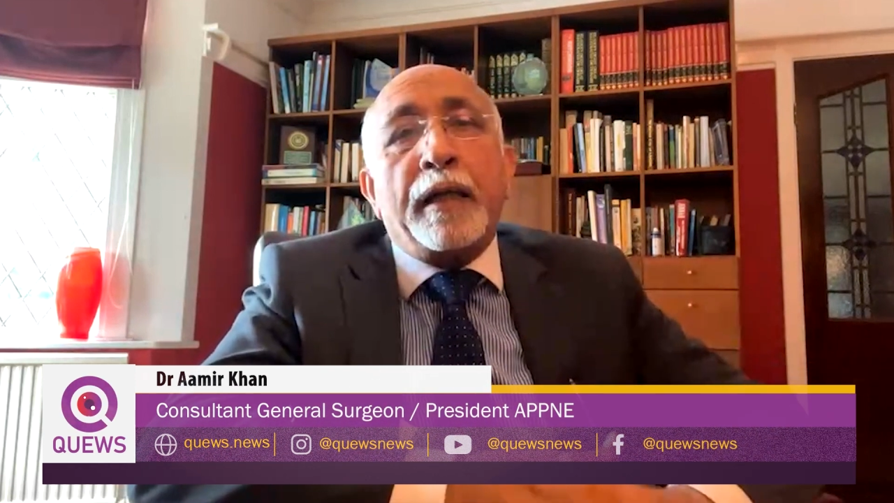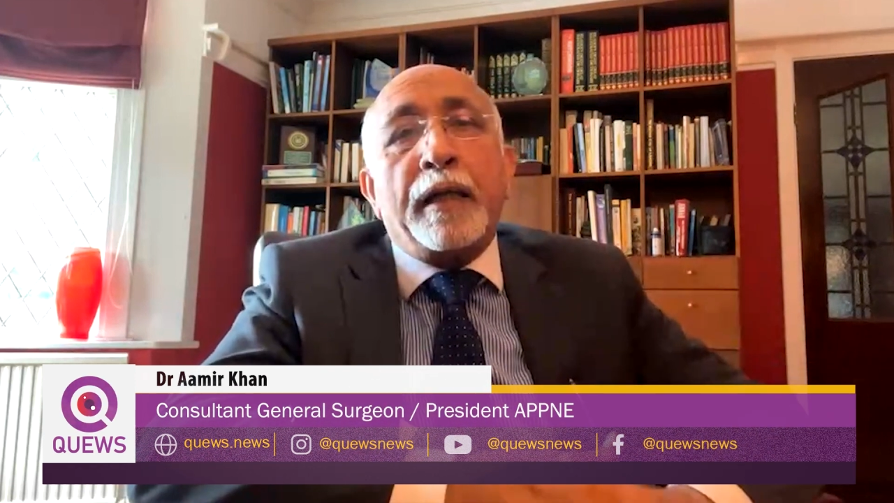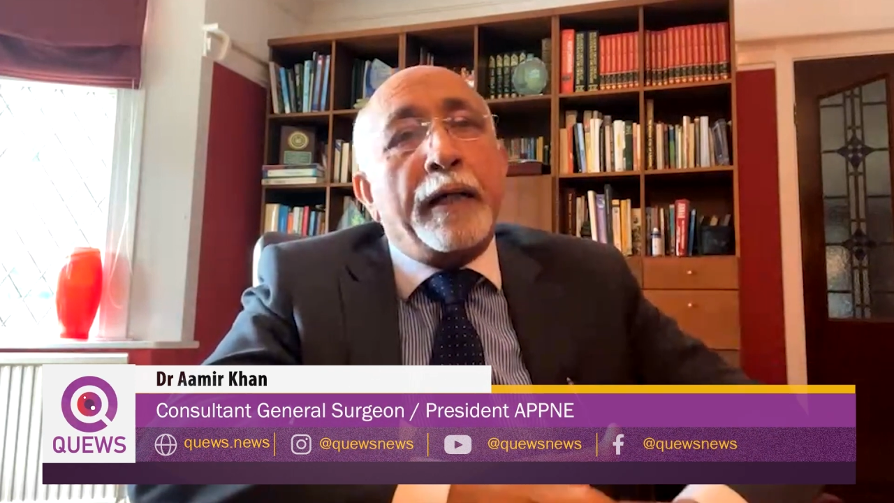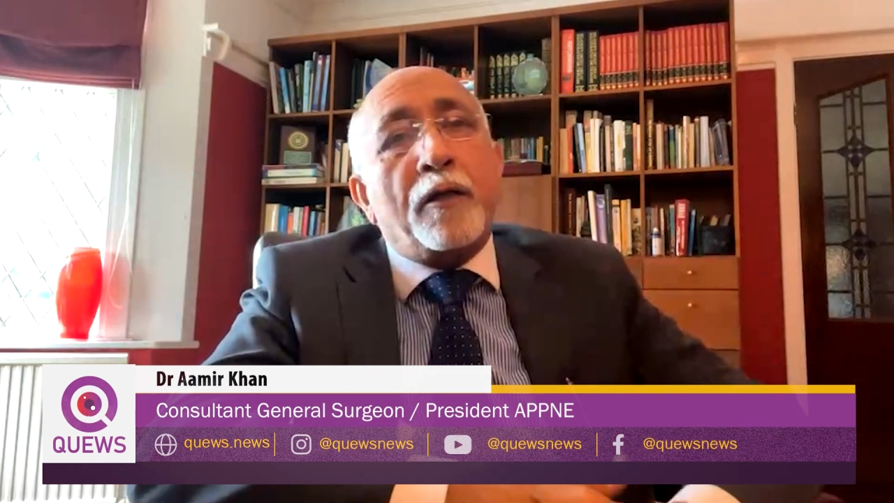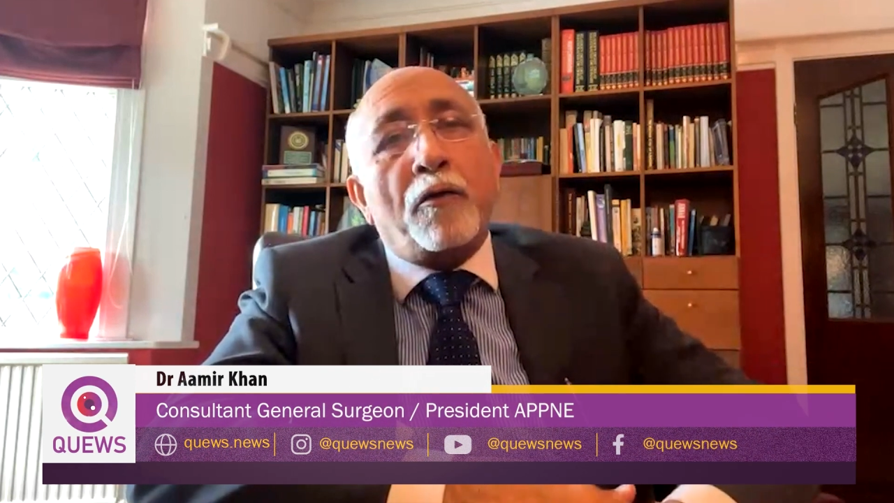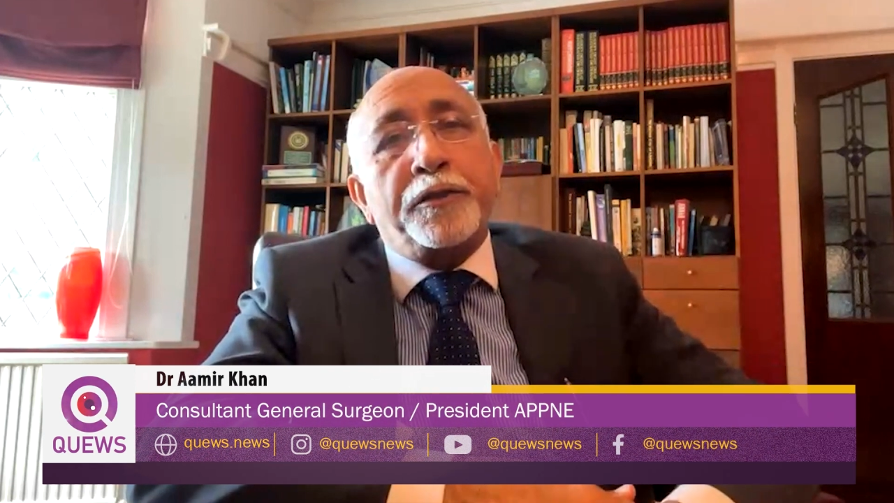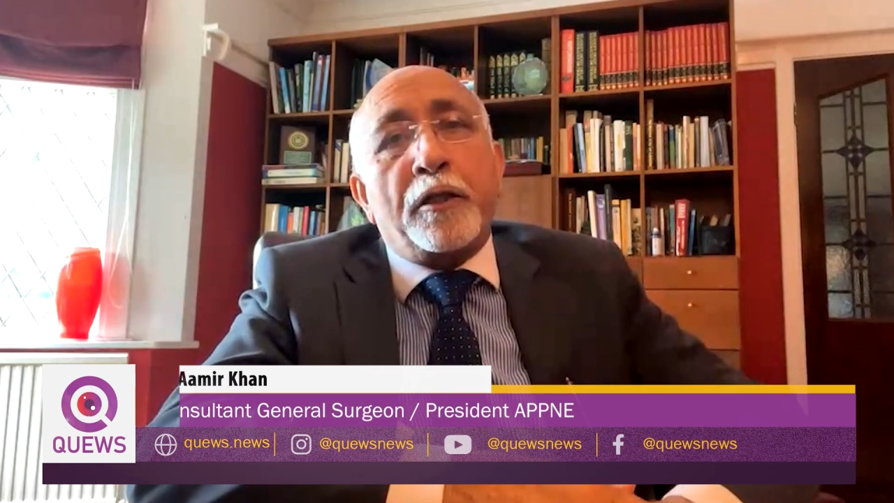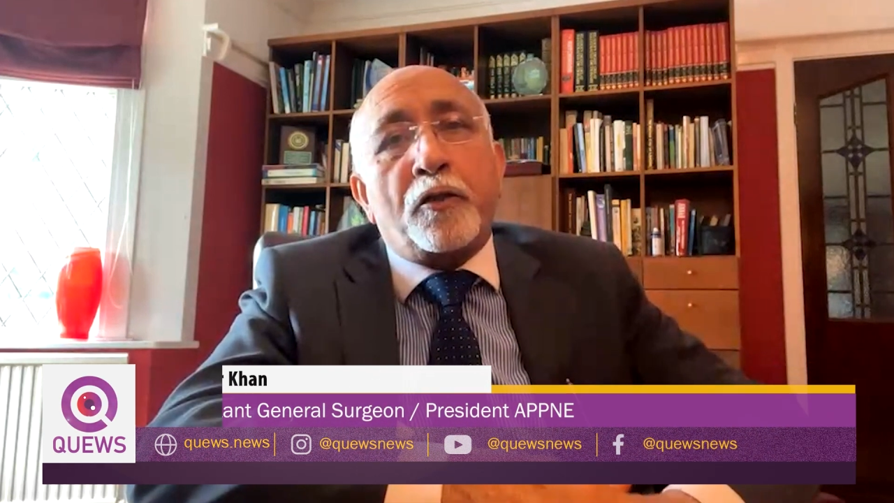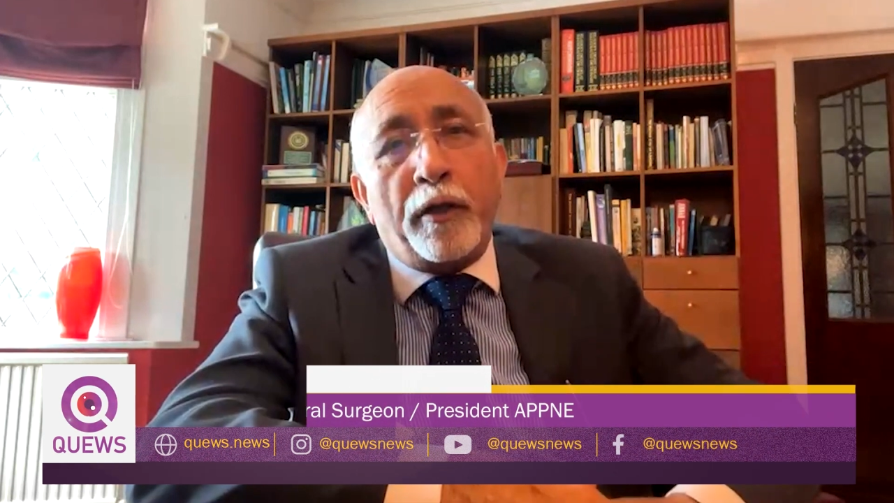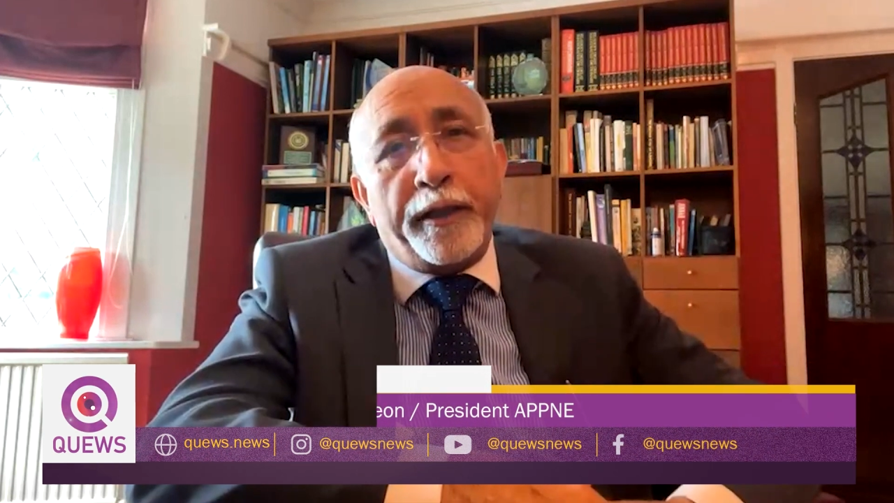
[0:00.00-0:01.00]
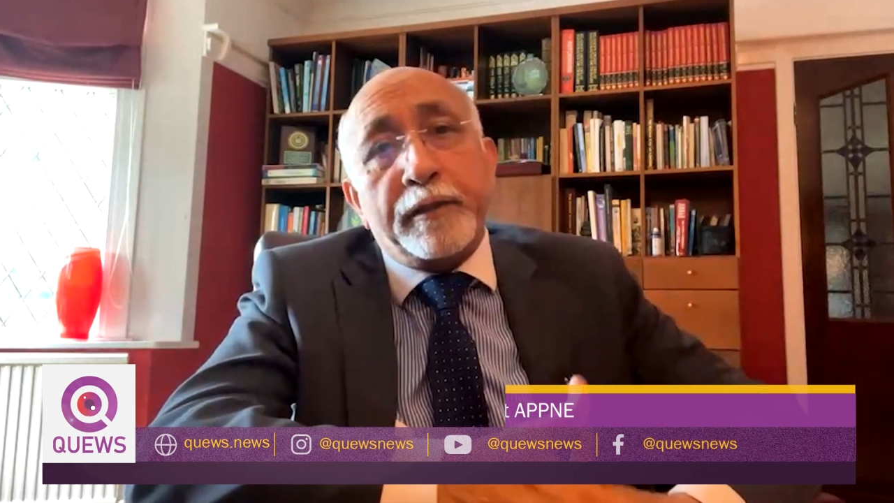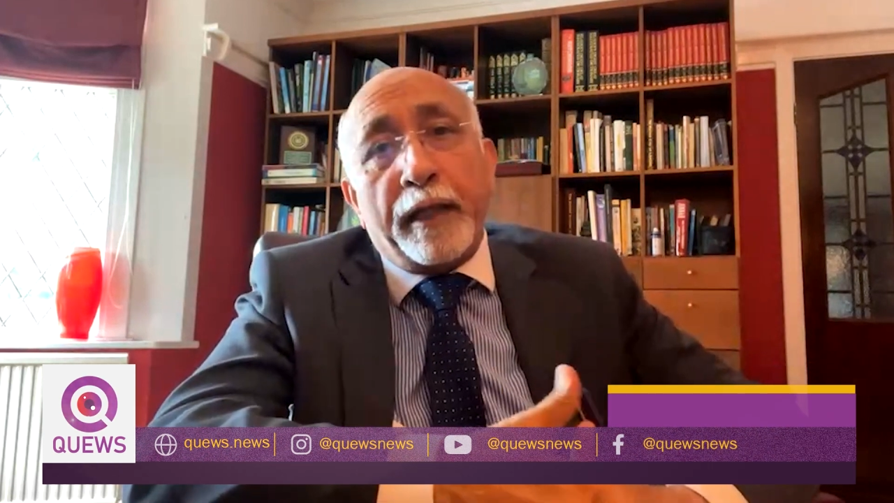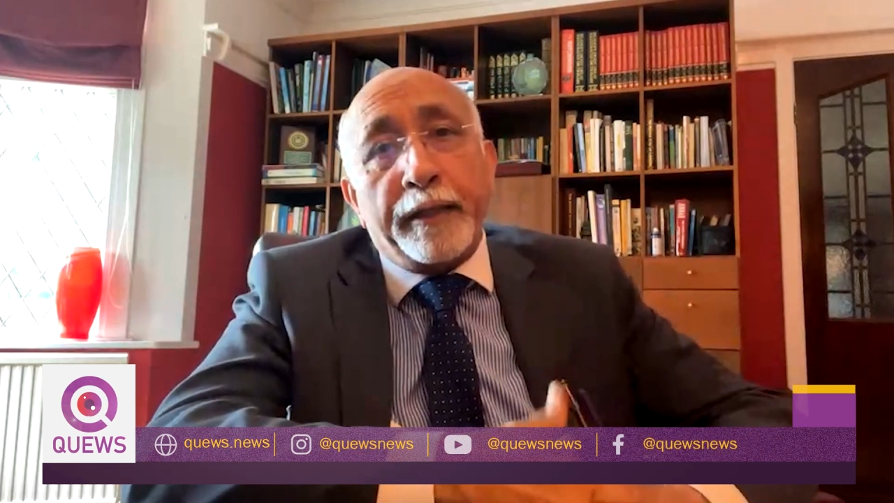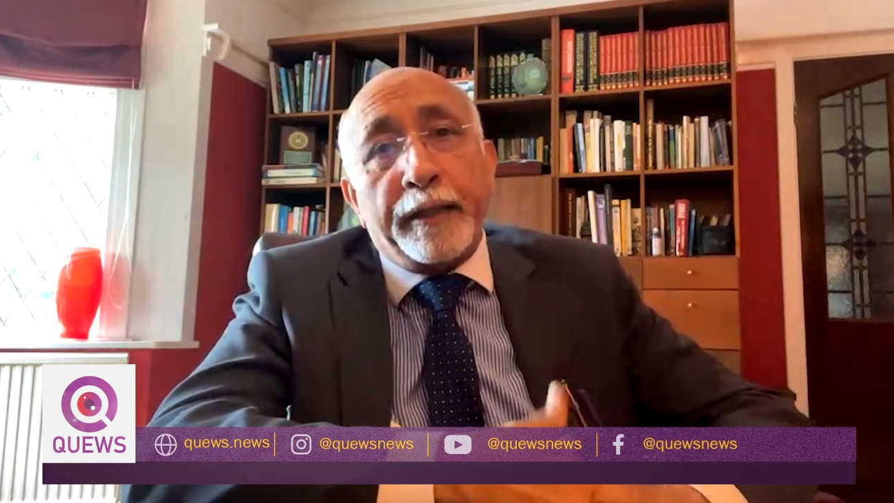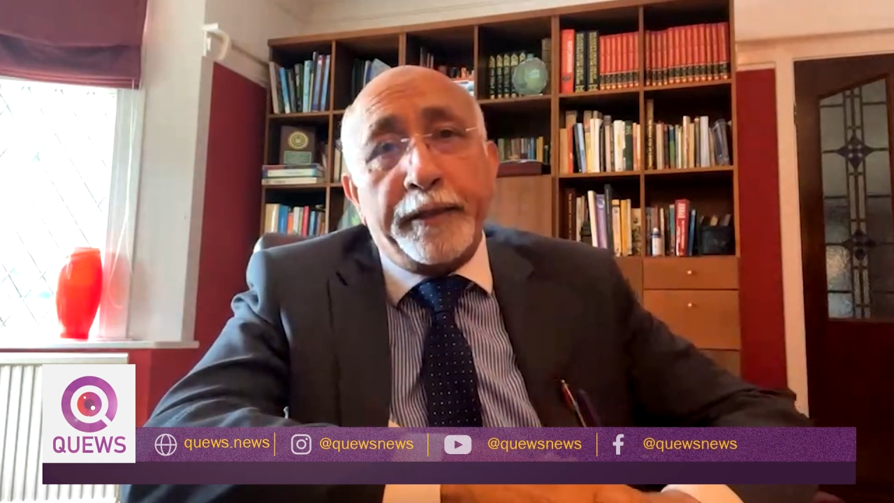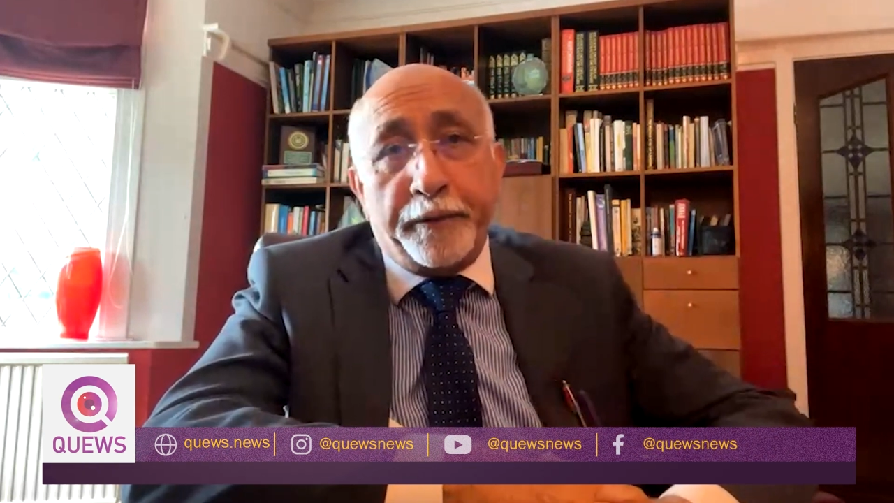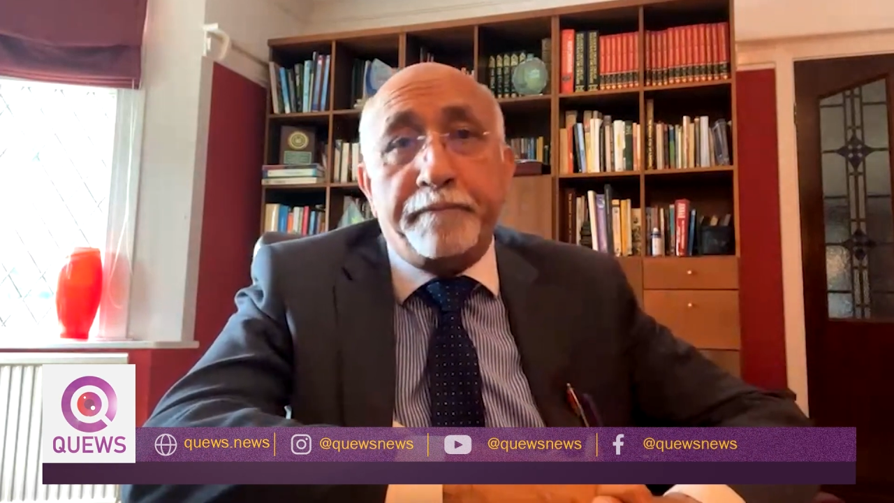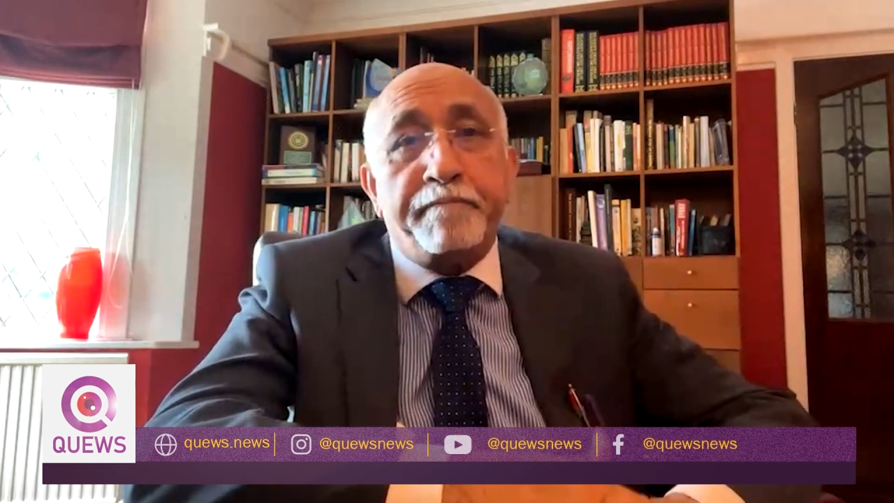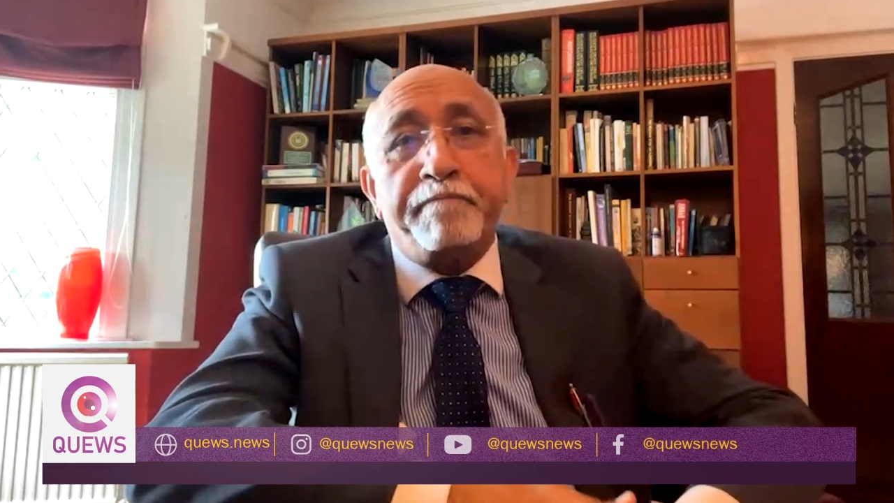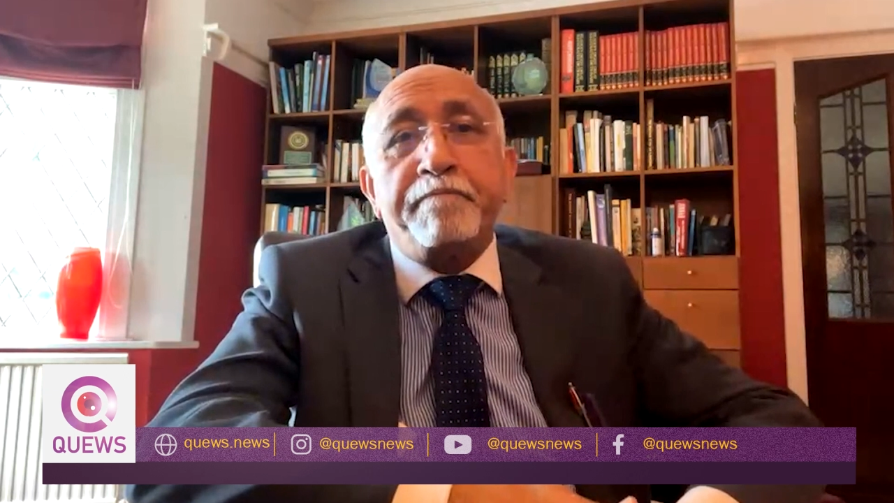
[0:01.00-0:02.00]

gynecological colleagues like you.